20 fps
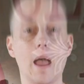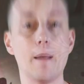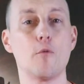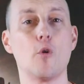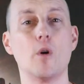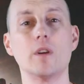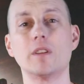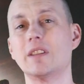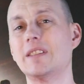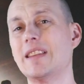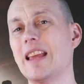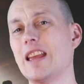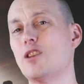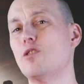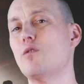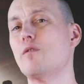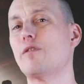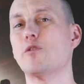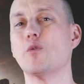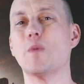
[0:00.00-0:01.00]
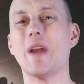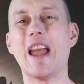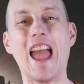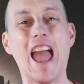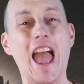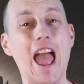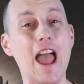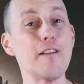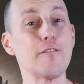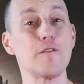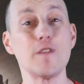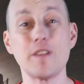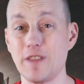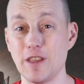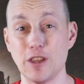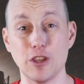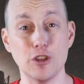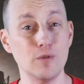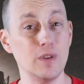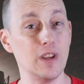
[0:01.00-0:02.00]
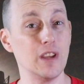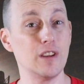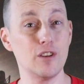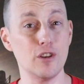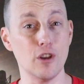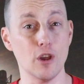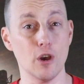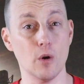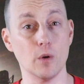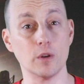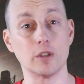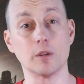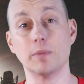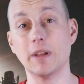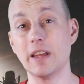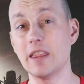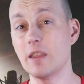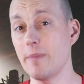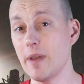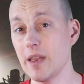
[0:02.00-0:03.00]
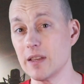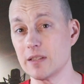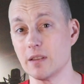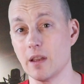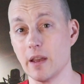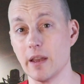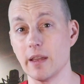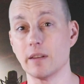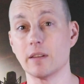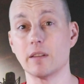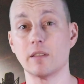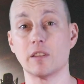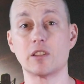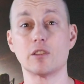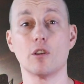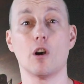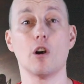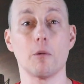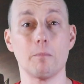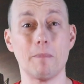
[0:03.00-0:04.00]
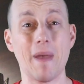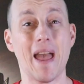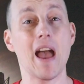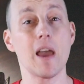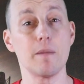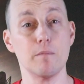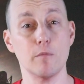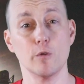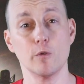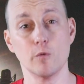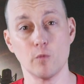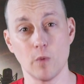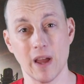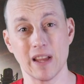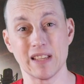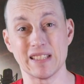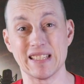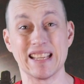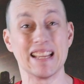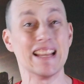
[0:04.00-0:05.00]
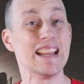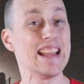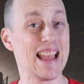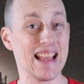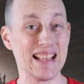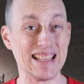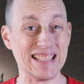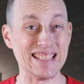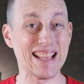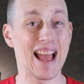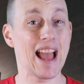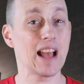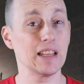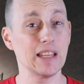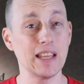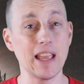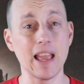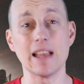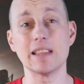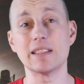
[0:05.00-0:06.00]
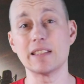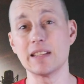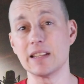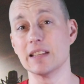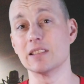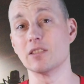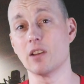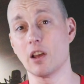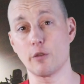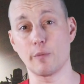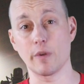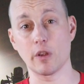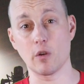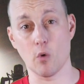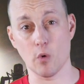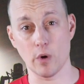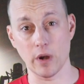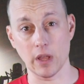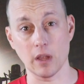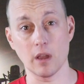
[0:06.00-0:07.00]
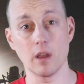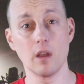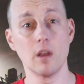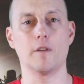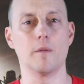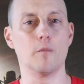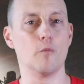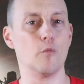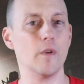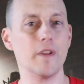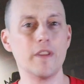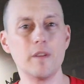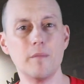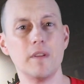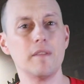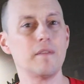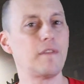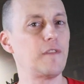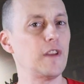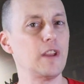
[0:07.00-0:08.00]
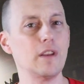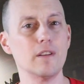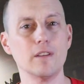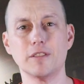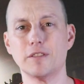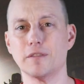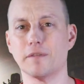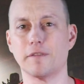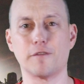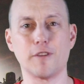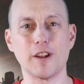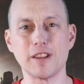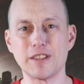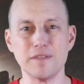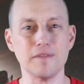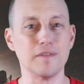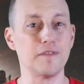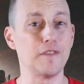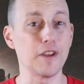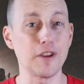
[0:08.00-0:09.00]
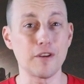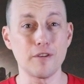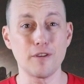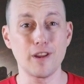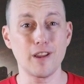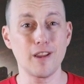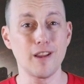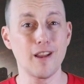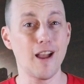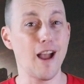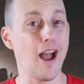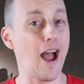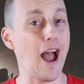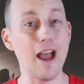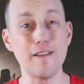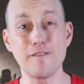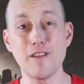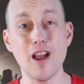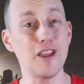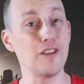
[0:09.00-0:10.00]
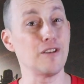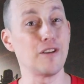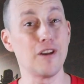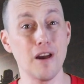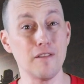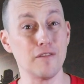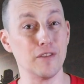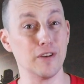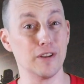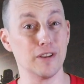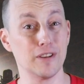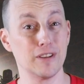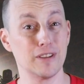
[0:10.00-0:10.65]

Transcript: I'm going to take you through everything you need to know to play the bass line to the song Bad Moon Rising exactly as it is on the recording. From rhythm and feel to frets and fingering, I've got you covered.